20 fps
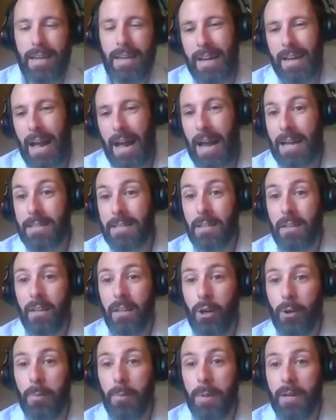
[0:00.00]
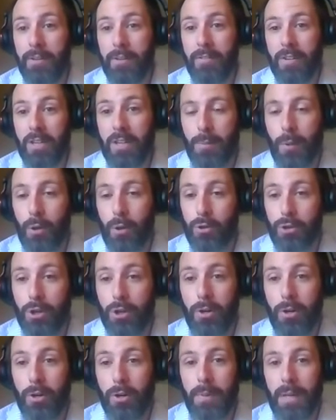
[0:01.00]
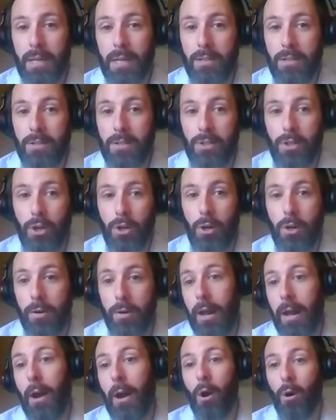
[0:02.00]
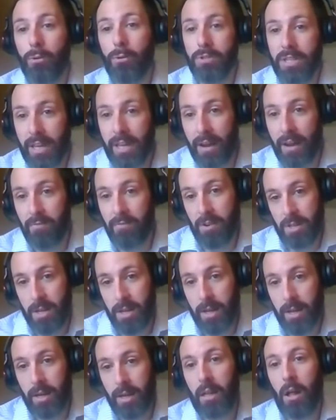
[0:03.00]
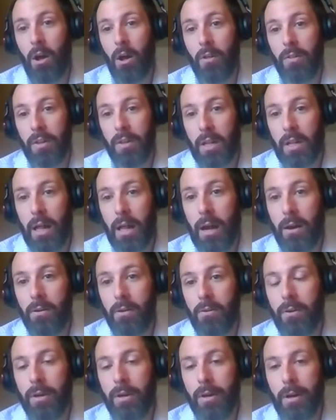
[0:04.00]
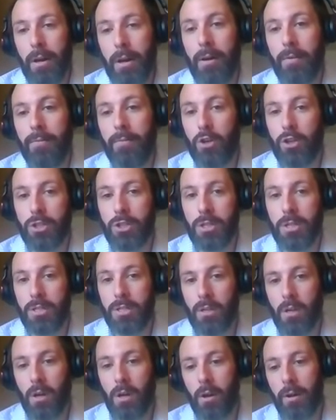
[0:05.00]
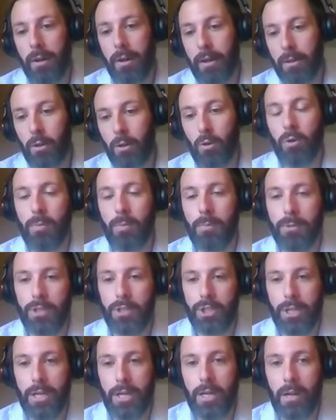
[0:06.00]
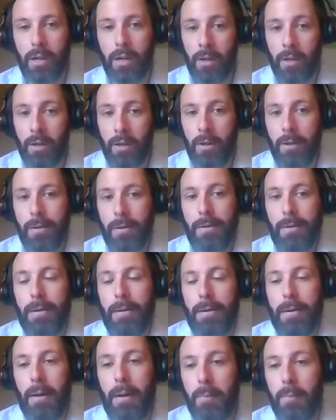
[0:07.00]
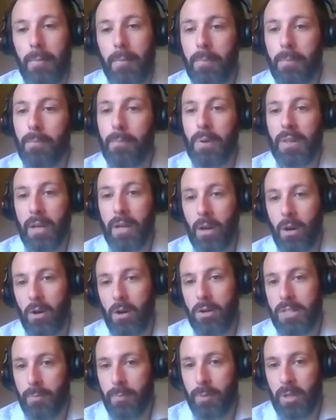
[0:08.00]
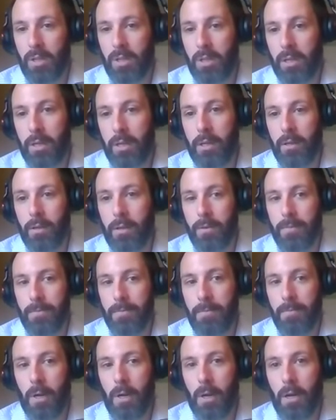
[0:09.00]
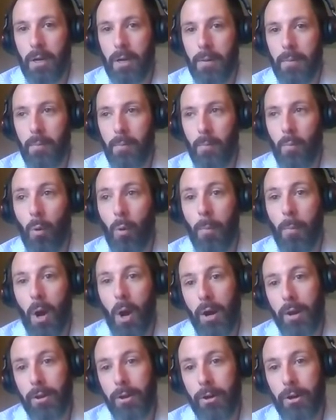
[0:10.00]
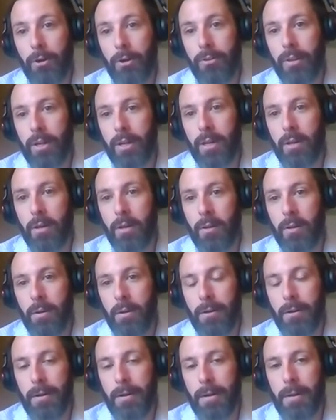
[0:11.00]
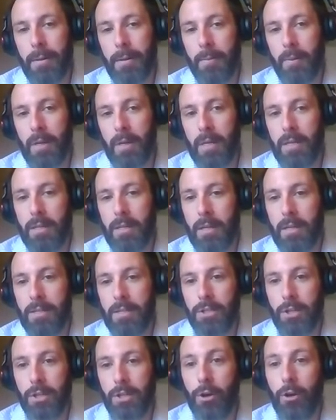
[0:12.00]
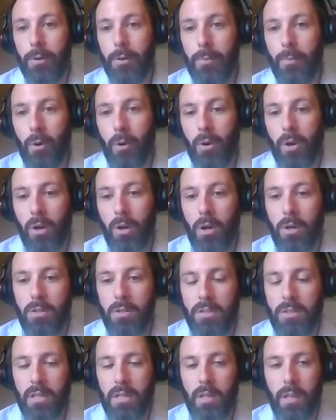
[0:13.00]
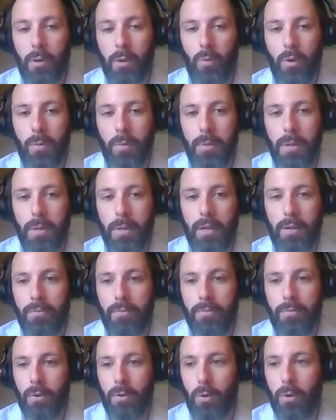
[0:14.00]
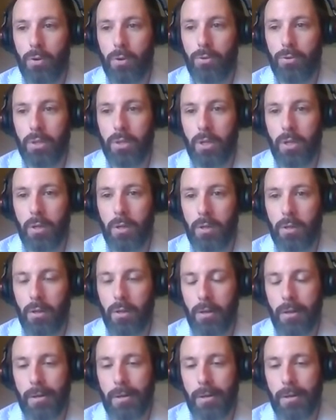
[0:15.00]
it adds a little bit of exposure because you're now hosting everything on the cloud versus on a local machine, but they are typically more monitored than in security protocols than they would be if you're using